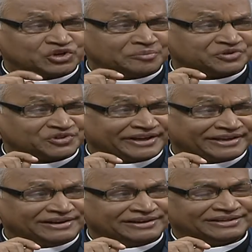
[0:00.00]
history of
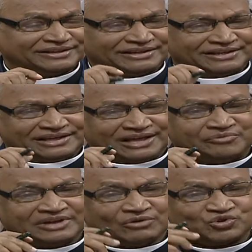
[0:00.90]
Israel. Yes.
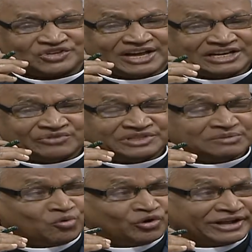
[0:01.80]
And we have started with the